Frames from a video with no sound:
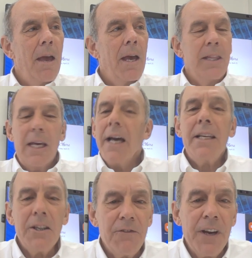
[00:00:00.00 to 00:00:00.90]
And the
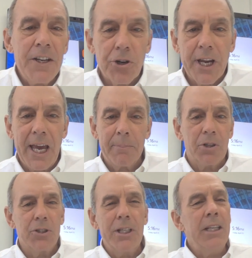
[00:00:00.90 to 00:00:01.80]
idea of venture
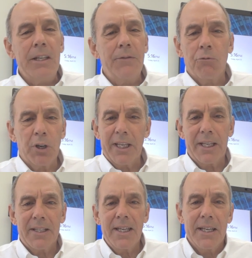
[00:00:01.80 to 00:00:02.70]
capital didn't even really
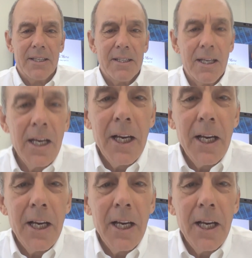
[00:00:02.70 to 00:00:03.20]
exist.